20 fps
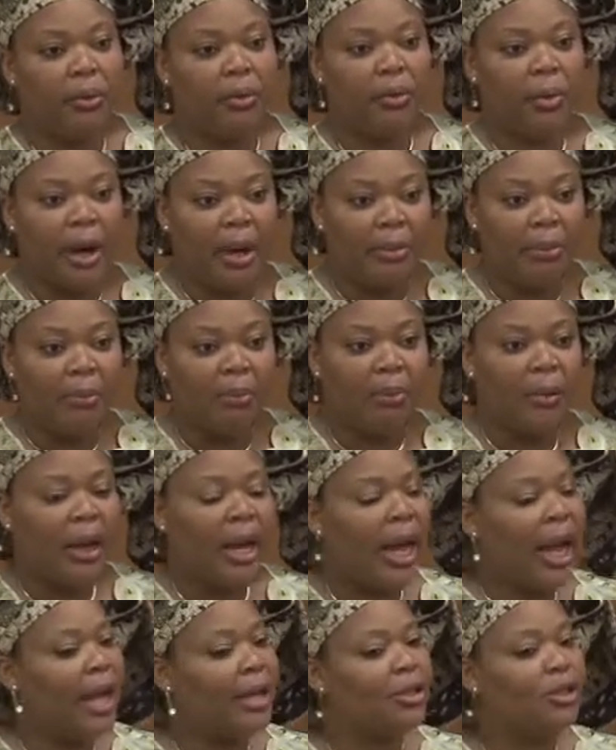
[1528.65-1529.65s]
Rape
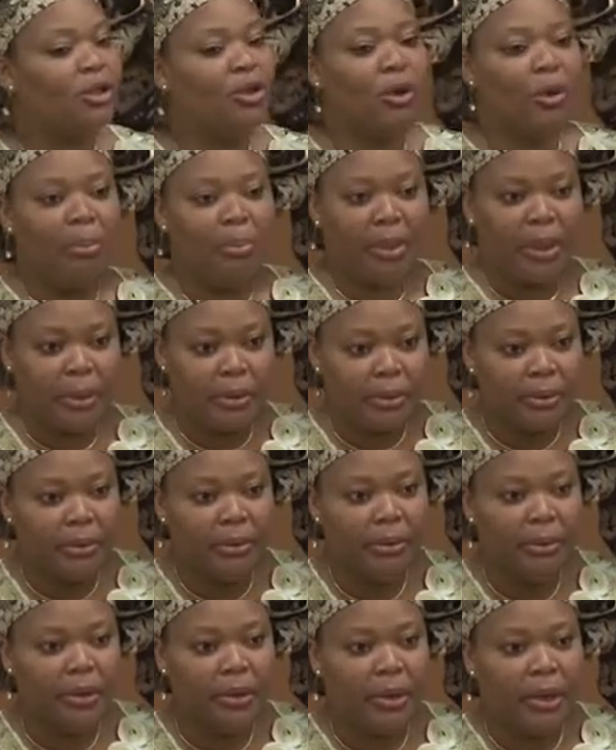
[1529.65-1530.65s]
has no bill
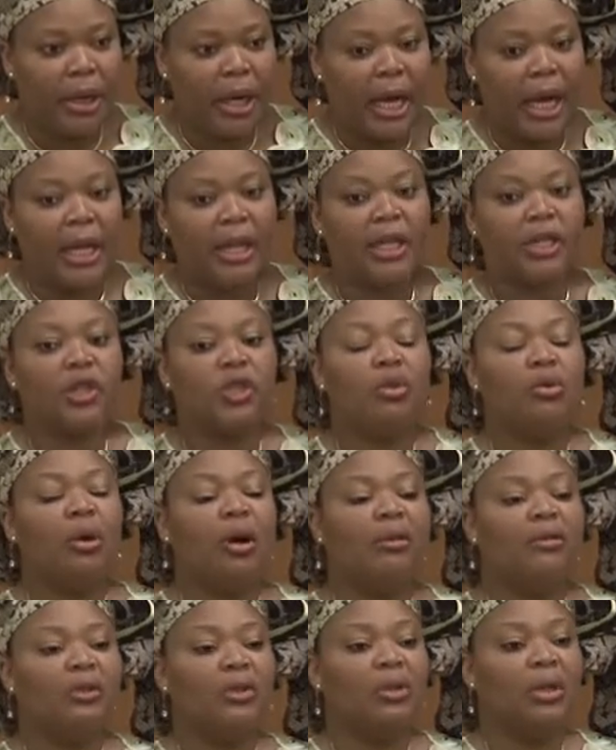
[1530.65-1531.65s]
and is
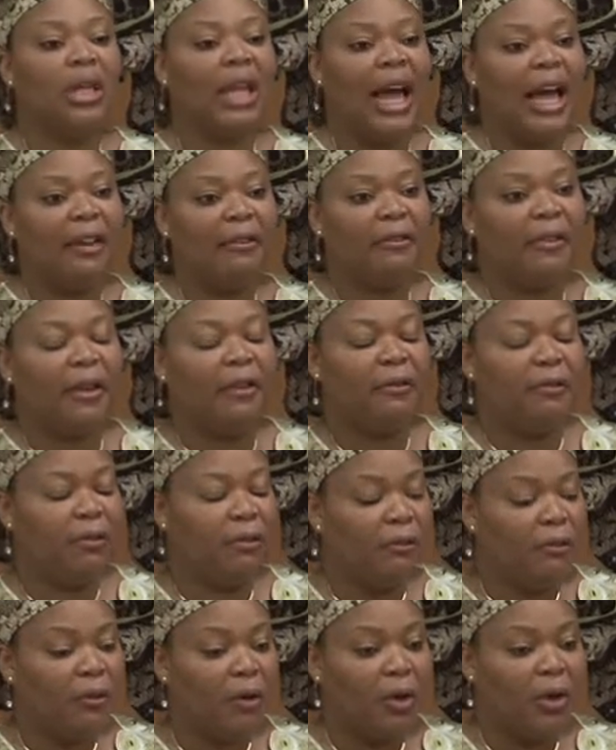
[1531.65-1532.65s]
12 to life if
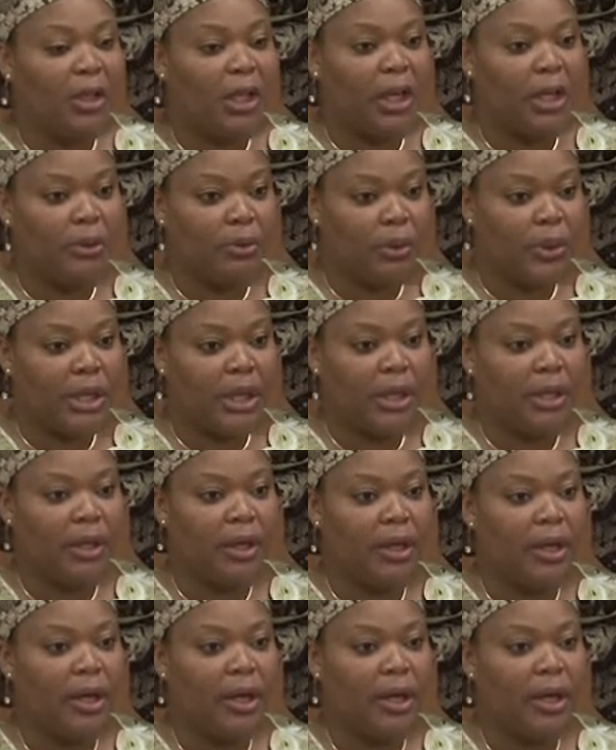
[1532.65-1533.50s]
you found guilty.